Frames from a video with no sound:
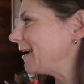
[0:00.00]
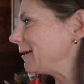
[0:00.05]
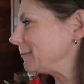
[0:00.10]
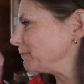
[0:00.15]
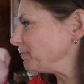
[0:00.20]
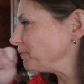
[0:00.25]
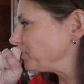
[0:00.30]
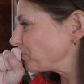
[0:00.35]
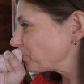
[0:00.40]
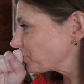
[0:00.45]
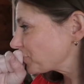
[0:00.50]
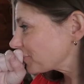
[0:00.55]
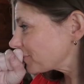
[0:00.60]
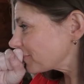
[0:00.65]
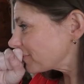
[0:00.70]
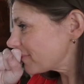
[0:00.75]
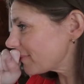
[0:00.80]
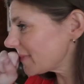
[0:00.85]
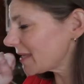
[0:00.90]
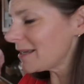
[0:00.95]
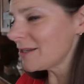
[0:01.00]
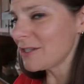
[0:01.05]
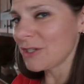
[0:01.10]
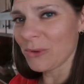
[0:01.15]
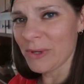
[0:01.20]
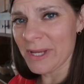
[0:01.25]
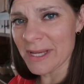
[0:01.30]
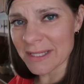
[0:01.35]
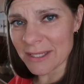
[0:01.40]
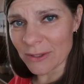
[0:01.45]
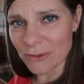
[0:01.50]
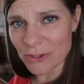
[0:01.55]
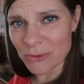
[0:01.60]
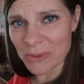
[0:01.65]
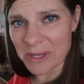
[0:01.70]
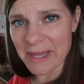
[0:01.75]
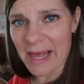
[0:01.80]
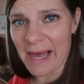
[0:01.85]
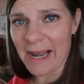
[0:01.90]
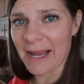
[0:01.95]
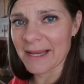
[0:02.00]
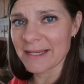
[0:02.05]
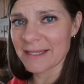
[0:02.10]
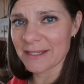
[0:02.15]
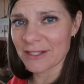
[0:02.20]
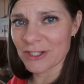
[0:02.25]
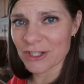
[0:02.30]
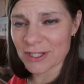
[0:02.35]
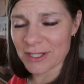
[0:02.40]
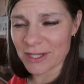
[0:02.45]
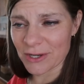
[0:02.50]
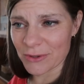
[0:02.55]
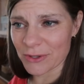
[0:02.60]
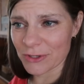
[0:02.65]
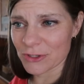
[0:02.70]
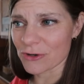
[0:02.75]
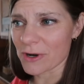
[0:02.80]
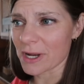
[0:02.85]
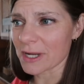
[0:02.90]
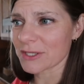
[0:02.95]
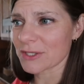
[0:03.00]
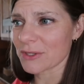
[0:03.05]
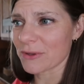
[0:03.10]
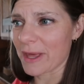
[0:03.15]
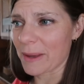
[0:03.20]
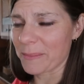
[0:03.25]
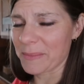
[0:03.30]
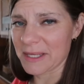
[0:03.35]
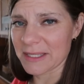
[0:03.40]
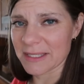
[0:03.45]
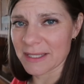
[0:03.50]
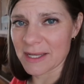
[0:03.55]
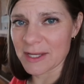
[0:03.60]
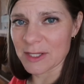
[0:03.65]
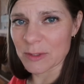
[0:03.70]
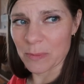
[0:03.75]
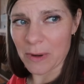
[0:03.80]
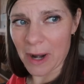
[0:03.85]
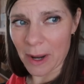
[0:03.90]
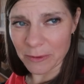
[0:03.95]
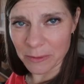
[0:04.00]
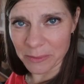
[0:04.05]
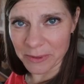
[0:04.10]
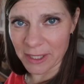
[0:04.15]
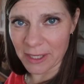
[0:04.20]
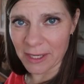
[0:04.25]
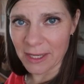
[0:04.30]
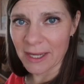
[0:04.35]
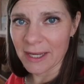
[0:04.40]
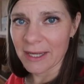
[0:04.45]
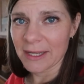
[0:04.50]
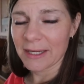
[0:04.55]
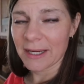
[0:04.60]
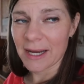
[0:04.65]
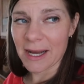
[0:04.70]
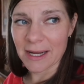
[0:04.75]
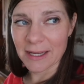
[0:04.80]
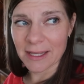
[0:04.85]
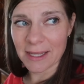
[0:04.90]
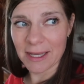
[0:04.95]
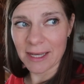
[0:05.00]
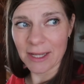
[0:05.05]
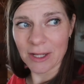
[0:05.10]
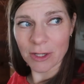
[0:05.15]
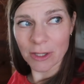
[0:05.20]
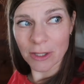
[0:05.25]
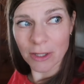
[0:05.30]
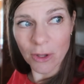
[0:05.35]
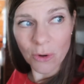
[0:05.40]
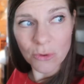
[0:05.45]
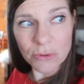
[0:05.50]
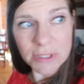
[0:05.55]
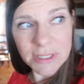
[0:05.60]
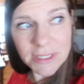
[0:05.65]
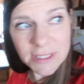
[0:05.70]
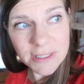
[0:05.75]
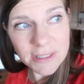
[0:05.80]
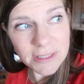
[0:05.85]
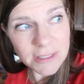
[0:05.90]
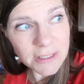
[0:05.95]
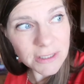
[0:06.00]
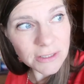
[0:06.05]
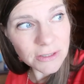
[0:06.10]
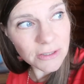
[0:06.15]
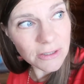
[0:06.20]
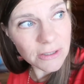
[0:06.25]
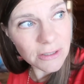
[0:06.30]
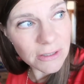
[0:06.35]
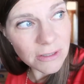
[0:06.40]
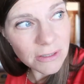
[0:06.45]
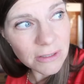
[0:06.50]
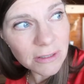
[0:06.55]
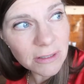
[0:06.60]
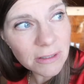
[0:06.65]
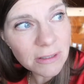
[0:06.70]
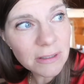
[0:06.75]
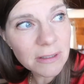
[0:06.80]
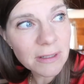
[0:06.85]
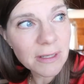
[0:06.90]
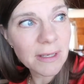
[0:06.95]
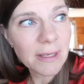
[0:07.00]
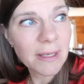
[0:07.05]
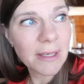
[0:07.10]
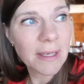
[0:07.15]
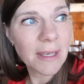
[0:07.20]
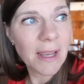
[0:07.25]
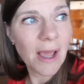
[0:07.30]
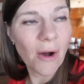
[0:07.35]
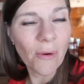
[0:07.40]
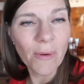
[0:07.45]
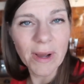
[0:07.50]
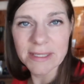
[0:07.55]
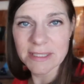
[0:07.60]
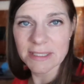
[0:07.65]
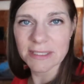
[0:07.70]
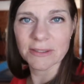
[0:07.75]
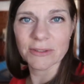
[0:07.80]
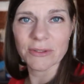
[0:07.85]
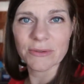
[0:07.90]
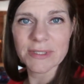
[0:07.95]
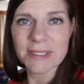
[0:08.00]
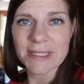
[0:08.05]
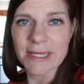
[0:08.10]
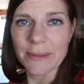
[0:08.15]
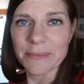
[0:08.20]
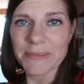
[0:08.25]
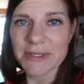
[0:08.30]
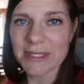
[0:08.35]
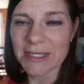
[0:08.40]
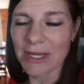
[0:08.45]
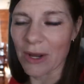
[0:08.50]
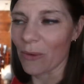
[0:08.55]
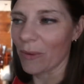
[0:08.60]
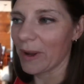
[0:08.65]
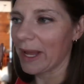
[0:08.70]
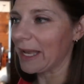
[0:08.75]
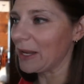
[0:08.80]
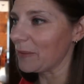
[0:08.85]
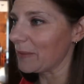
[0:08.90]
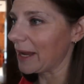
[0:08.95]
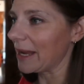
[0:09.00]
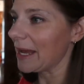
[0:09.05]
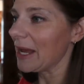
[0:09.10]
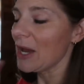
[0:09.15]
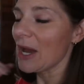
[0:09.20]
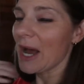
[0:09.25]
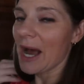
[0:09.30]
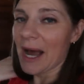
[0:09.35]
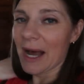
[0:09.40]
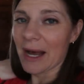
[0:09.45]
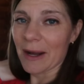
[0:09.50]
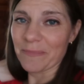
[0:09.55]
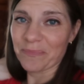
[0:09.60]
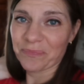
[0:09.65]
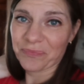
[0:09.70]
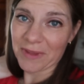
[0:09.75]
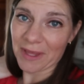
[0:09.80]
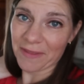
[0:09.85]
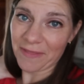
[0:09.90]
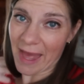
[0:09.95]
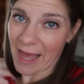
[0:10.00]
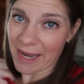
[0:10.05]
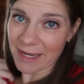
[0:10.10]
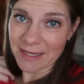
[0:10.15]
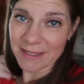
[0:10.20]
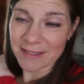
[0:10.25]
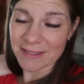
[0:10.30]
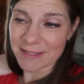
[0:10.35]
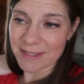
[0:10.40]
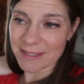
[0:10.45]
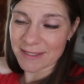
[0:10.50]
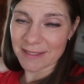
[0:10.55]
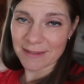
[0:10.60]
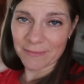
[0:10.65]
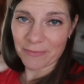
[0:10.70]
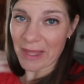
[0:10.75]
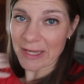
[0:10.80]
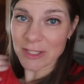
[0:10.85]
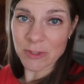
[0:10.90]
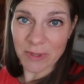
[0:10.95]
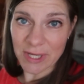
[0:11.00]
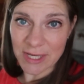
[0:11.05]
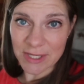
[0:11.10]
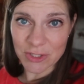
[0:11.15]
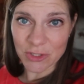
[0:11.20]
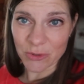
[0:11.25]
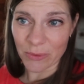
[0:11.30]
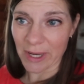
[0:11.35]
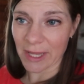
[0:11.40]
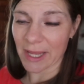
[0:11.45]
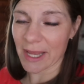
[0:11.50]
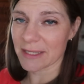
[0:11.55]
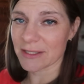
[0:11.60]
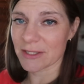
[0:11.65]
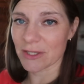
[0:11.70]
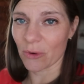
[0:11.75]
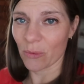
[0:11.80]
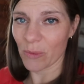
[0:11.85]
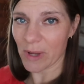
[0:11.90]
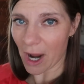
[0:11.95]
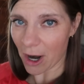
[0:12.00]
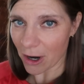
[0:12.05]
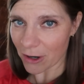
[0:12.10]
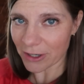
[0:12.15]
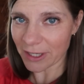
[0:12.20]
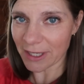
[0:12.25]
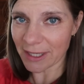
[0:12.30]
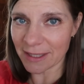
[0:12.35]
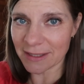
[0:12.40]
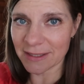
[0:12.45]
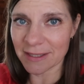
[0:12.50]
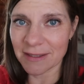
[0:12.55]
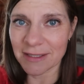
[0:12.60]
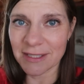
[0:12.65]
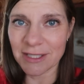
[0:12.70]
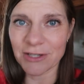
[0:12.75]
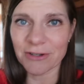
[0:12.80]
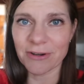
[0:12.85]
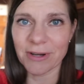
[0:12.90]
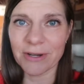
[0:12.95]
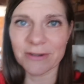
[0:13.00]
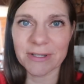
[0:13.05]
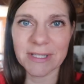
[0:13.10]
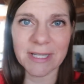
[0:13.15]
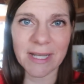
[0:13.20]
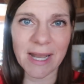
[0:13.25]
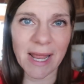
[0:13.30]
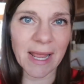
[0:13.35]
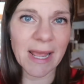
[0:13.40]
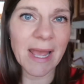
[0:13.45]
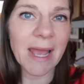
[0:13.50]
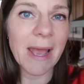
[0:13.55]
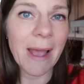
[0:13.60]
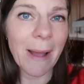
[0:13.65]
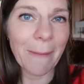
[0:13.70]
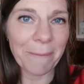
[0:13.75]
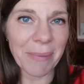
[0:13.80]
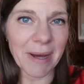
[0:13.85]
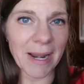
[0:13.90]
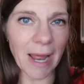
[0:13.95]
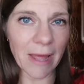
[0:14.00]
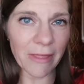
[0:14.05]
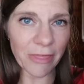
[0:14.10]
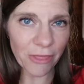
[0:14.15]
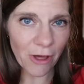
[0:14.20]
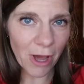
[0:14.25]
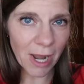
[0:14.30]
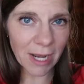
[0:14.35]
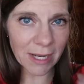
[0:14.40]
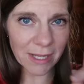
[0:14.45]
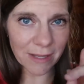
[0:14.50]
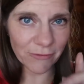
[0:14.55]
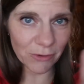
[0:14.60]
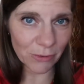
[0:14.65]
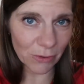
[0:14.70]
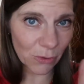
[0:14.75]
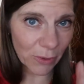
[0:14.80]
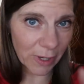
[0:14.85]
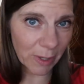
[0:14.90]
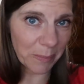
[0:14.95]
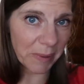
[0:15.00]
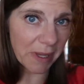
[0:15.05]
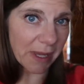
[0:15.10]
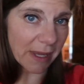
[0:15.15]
um, so he's out doing that. I did just hear the truck, so that means that he's probably uh, getting closer. No, I still don't see him. So anyway, um, that is that's what he's doing. And so we are going to get to the deer here today, but I thought I'd give you a quick